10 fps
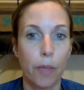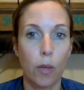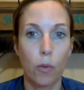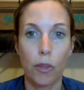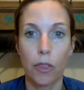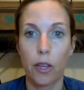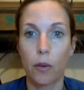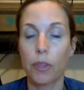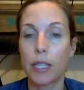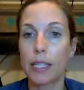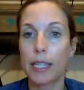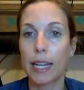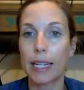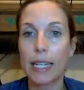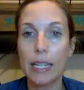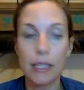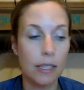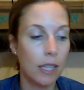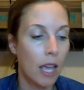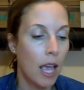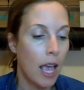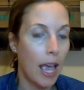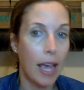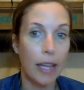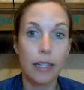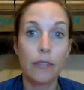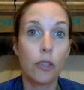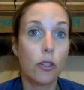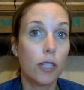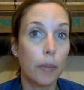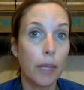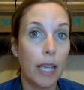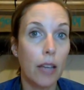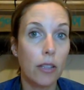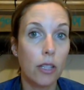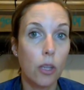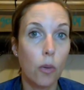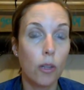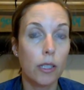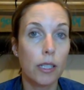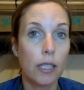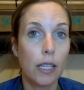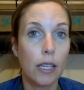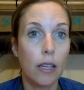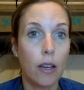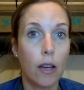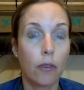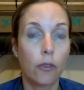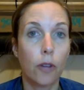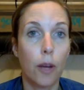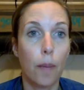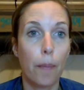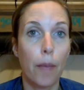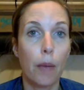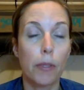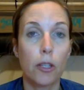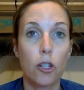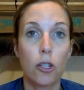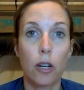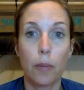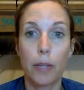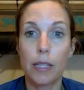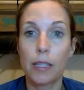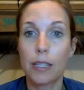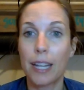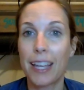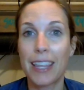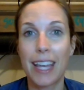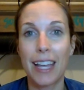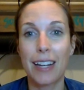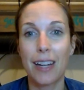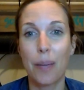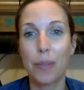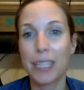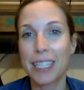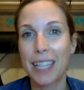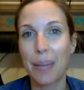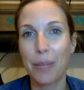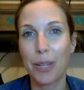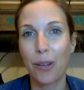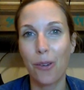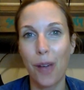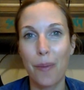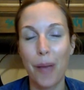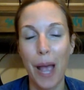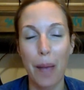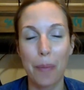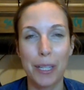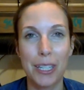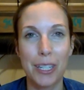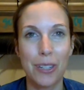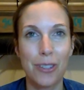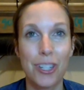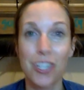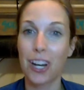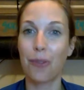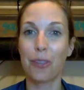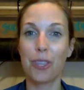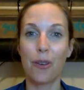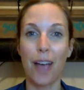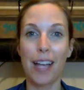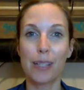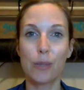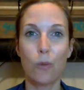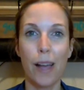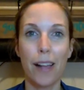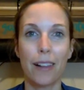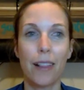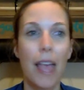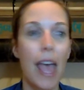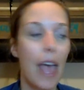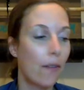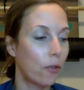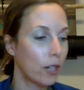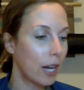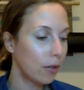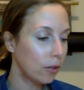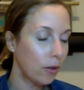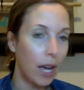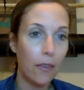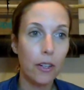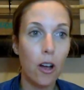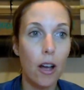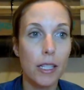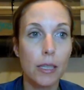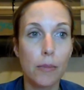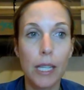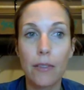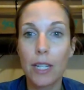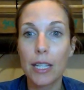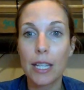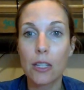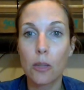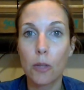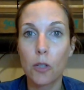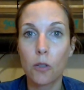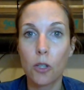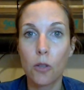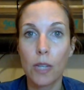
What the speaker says: with these techniques. And if there's something else that you want to see from a massage therapist, then please let me know. I'm happy to share with you as well. For now, though, have an awesome evening. Thanks so much for tuning